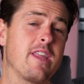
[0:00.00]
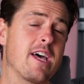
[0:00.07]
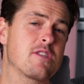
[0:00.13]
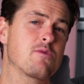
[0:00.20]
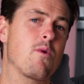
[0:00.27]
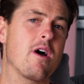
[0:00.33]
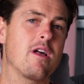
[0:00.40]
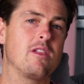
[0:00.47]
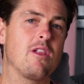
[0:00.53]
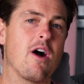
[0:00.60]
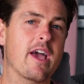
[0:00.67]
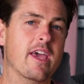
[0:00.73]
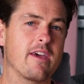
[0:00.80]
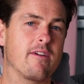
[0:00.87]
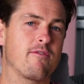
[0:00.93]
that's why I
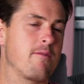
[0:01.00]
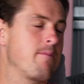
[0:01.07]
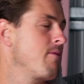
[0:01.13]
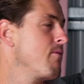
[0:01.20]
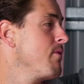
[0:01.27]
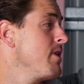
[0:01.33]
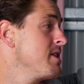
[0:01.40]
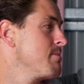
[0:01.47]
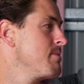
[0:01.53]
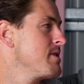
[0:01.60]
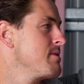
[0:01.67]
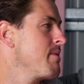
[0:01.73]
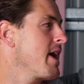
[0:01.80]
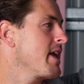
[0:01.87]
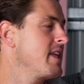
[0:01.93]
like it from a risk
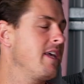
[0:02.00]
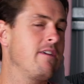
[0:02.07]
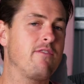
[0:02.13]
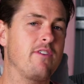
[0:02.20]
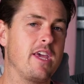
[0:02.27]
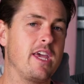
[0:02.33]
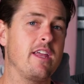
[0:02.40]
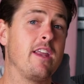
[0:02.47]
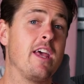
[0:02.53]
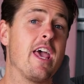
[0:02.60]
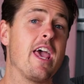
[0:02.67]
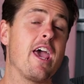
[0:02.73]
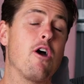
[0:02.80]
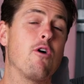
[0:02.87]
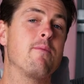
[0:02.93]
perspective. It
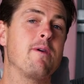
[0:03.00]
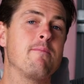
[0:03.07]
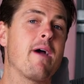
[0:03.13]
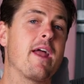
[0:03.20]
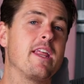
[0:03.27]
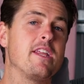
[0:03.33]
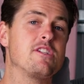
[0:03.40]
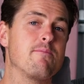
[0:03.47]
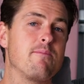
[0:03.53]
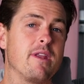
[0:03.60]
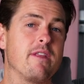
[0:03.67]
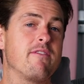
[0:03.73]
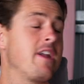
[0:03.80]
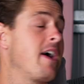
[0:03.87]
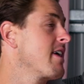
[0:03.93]
helped me manage a bit
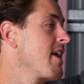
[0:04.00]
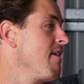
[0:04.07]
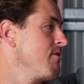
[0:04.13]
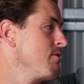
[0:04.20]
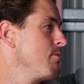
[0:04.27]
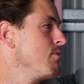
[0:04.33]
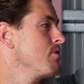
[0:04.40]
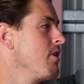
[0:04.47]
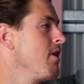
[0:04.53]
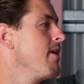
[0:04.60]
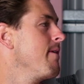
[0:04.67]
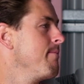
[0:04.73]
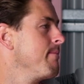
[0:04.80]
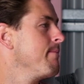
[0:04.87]
of an uncomfortable time.